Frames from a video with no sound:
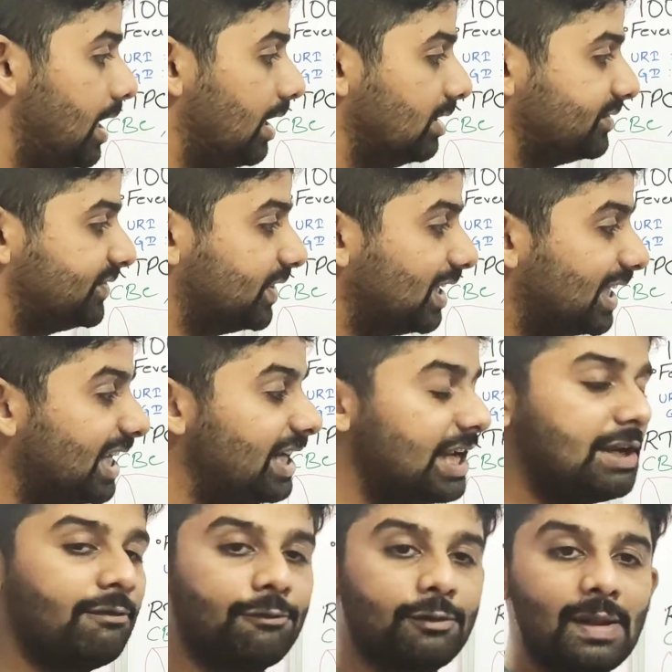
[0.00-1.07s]
certain
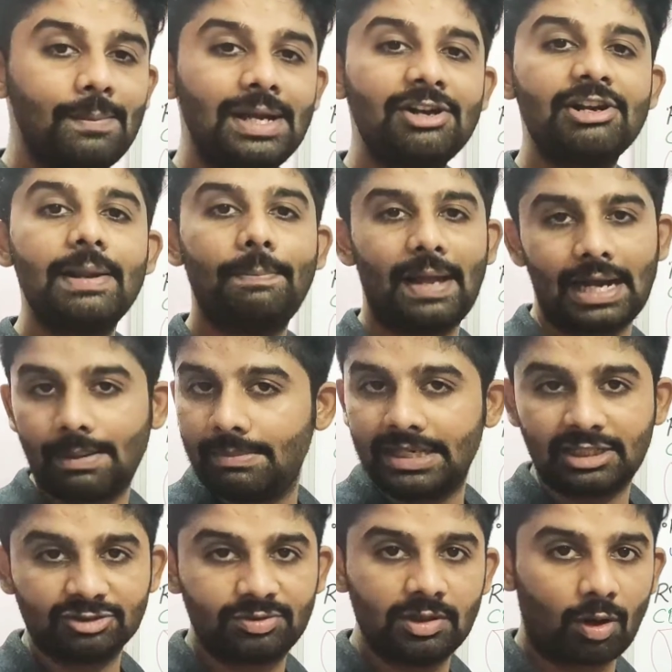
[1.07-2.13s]
inflammatory
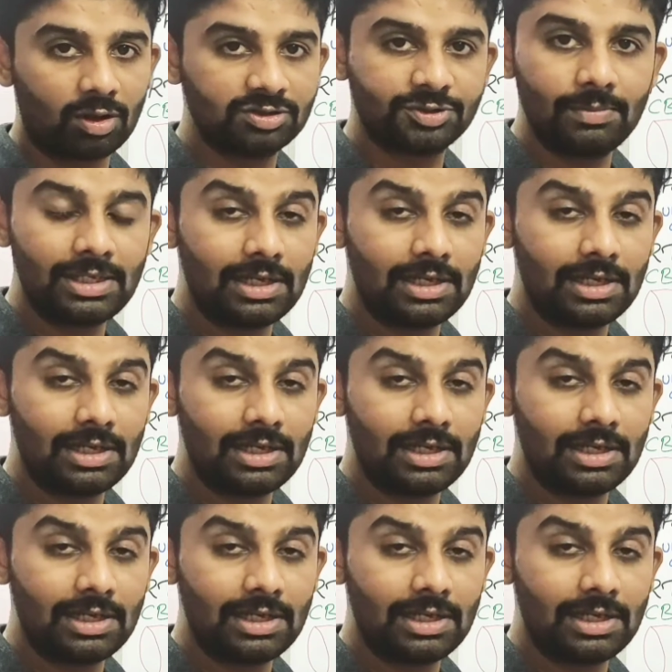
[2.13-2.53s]
parameters will also be